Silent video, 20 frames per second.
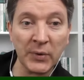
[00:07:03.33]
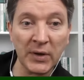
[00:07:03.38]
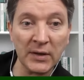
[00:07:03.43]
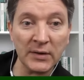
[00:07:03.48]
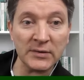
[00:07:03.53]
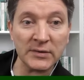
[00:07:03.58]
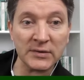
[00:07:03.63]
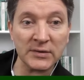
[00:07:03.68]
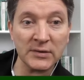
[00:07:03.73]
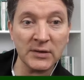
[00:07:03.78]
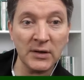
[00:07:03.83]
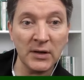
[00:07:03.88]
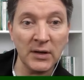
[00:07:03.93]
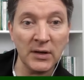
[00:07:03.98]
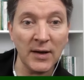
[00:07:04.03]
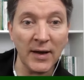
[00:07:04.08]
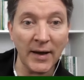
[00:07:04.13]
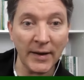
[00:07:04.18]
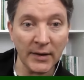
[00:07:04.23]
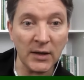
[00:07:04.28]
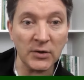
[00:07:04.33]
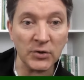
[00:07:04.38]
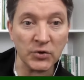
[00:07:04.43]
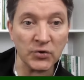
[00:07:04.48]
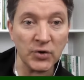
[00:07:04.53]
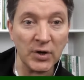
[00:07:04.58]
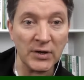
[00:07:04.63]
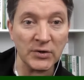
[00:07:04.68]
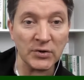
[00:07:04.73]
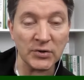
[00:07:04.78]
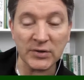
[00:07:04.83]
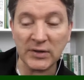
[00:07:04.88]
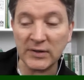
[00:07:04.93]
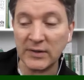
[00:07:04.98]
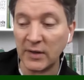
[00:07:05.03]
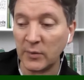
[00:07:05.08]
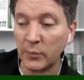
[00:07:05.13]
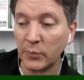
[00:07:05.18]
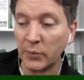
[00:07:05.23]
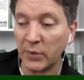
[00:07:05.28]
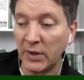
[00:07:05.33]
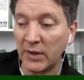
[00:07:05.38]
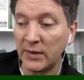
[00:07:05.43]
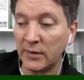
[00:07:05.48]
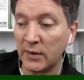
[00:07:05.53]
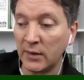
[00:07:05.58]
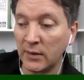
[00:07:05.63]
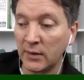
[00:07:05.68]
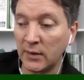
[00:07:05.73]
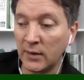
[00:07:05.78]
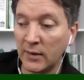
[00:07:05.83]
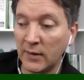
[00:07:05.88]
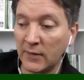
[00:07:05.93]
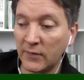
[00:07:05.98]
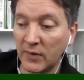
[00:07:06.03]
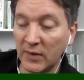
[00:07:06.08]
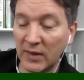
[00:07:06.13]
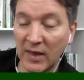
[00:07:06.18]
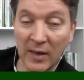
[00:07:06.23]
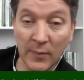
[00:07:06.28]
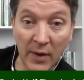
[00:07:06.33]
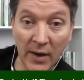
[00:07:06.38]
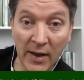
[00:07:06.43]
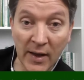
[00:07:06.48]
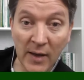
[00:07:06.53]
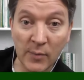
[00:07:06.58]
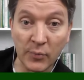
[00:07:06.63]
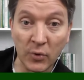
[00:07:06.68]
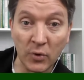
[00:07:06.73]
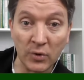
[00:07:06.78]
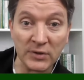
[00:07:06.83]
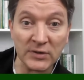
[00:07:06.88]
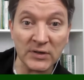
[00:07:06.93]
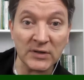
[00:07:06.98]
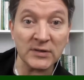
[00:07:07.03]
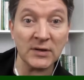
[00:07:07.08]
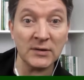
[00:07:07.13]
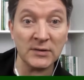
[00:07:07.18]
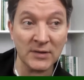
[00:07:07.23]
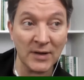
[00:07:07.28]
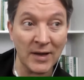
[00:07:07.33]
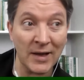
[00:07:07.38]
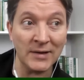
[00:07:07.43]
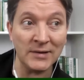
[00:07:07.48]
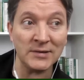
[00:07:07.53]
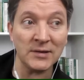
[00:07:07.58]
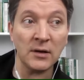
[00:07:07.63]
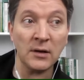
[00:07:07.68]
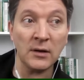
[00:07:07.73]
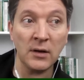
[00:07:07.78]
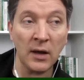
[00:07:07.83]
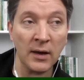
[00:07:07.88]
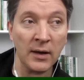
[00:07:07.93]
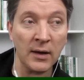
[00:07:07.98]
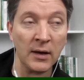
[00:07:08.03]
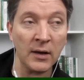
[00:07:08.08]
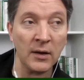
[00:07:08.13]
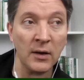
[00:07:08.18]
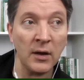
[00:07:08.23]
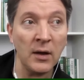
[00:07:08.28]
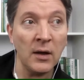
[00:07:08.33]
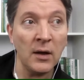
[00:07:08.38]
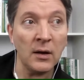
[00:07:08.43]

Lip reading: He didn't play in the game at Ibrox. This is his Glasgow Derby debut.